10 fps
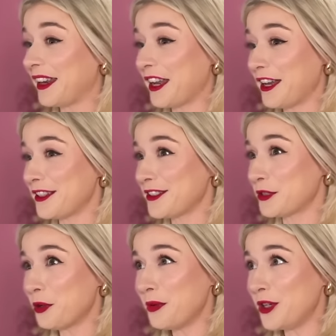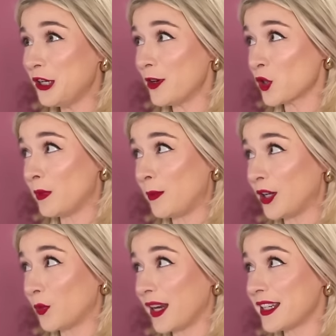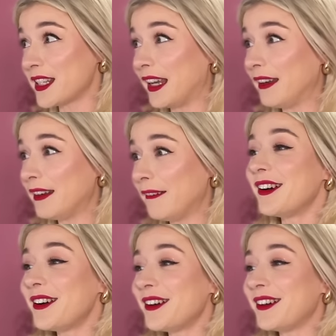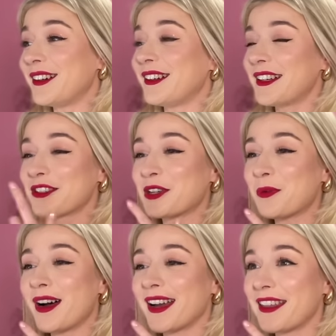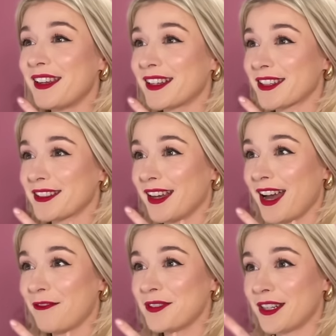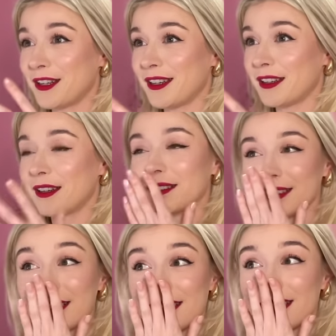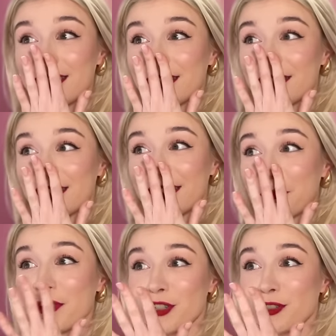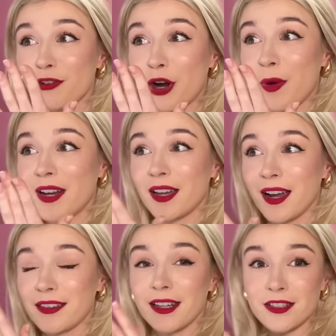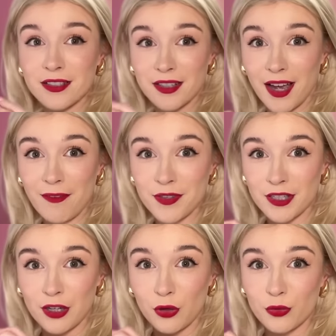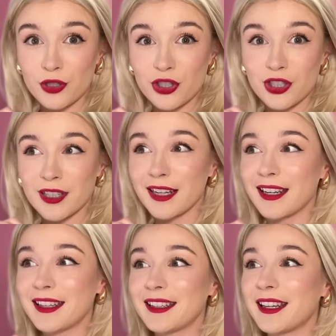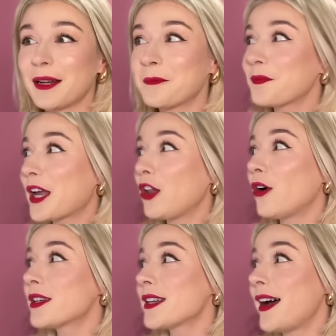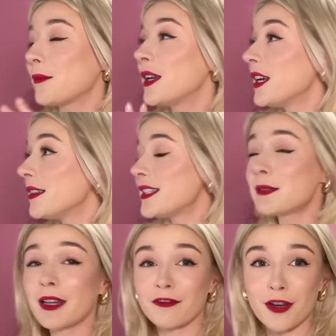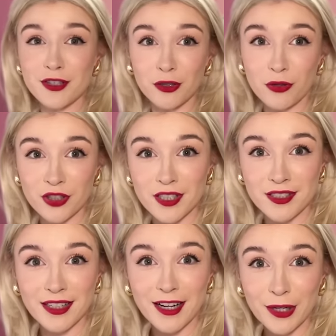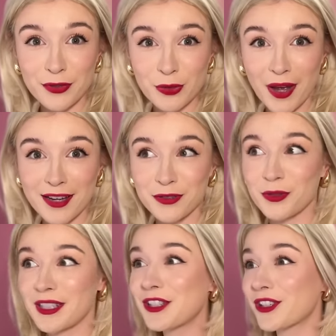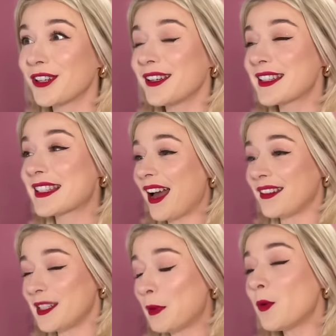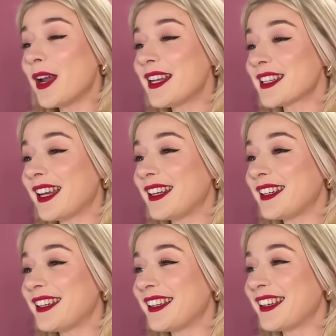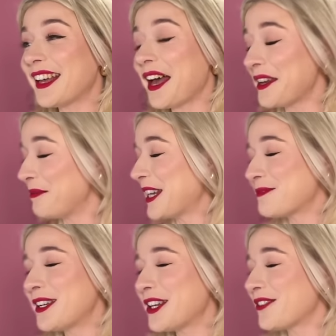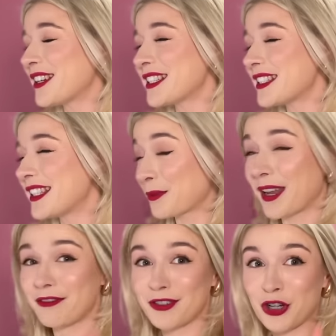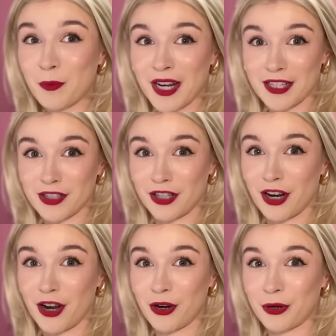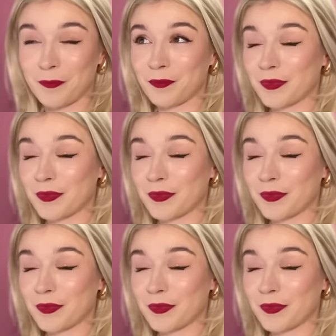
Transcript: get so nervous when people are waiting. Oh, I don't know why. I think it's because I haven't done a... It's, it's just, the number's just growing. I think it's because I haven't done a launch in a long time. This is my first launch that doesn't include sweaters or t-shirts. And there's people waiting and it makes me nervous. We have two minutes to go